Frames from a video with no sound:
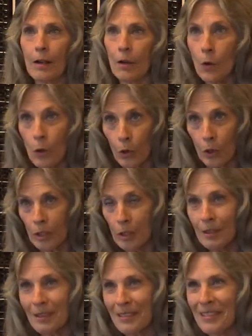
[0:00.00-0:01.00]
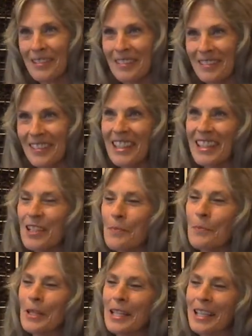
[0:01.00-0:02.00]
or it
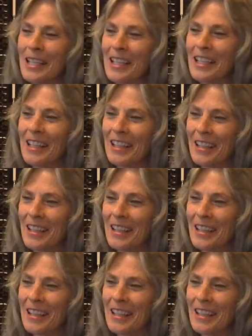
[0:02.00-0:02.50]
can be